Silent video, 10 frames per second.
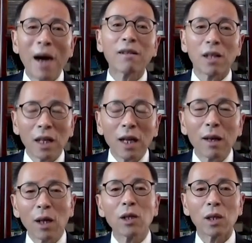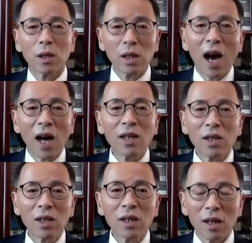pumped in these
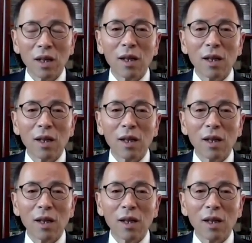stocks.